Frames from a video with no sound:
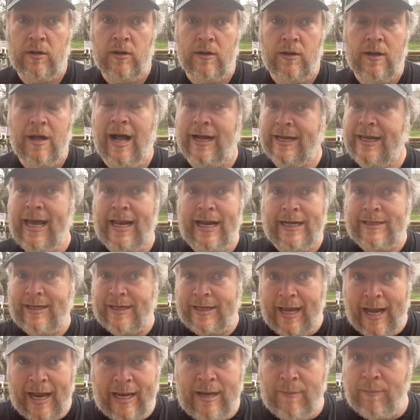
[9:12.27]
Again, I think
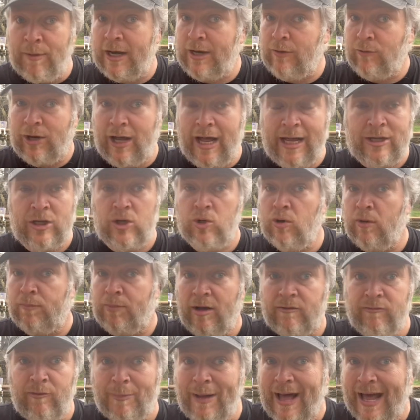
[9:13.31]
anybody with an IQ
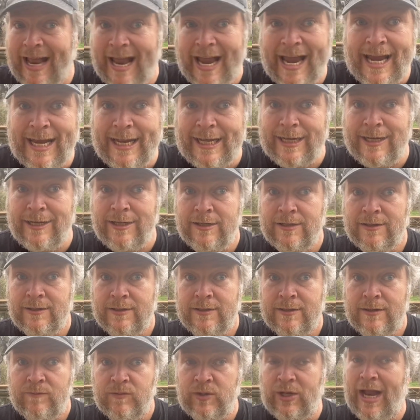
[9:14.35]
above about 80
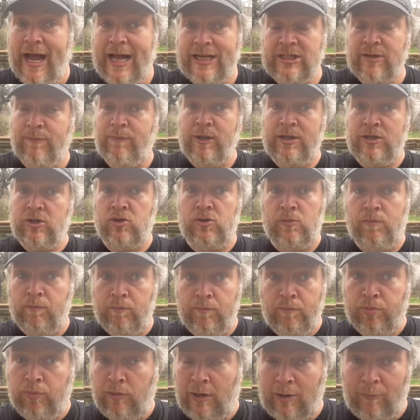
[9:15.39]
that hasn't been
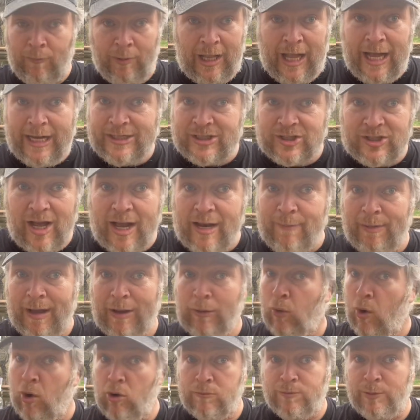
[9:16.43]
blindsided by
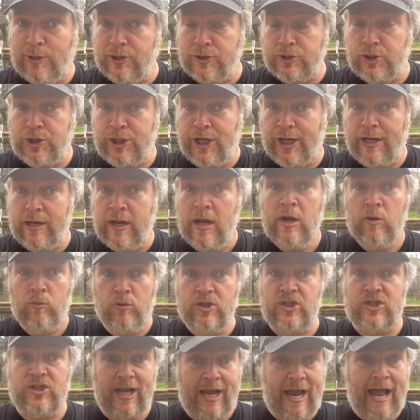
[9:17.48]
woke bullshit
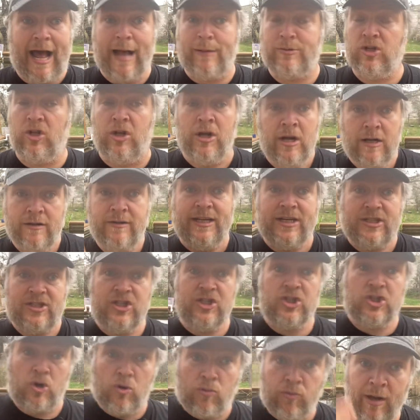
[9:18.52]
would say absolutely, this
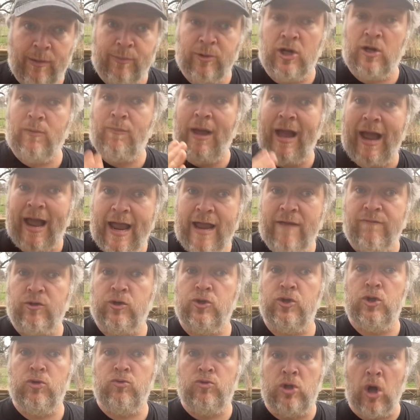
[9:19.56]
is criminal behavior.
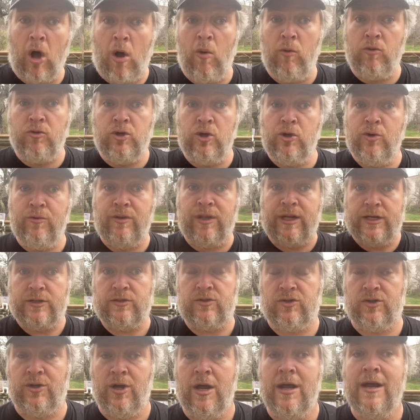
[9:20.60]
You don't do
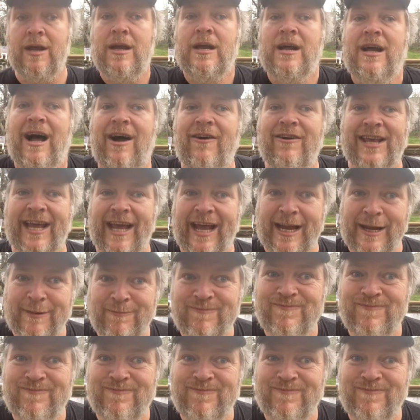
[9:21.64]
this. Okay?